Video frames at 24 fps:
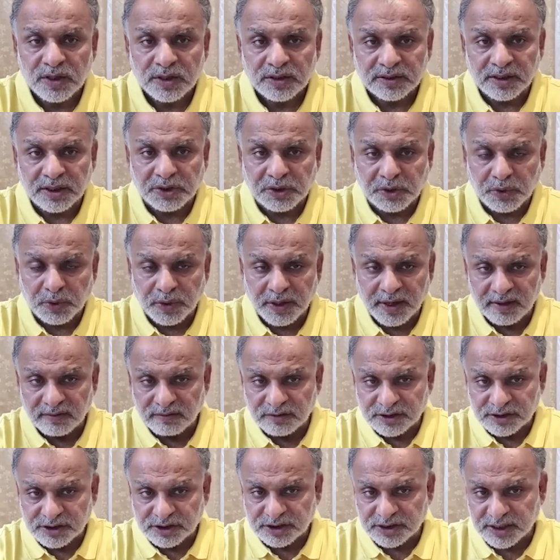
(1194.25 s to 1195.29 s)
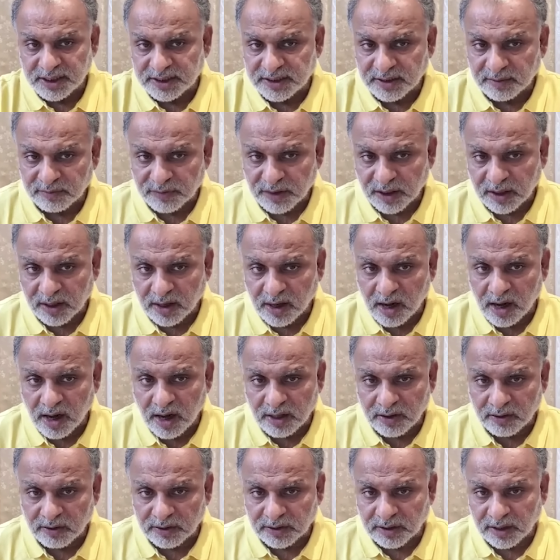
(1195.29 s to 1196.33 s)
that today we say them the
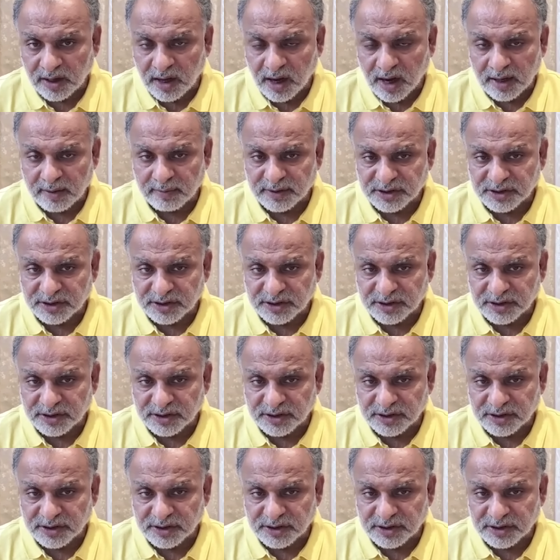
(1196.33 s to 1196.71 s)
God or the God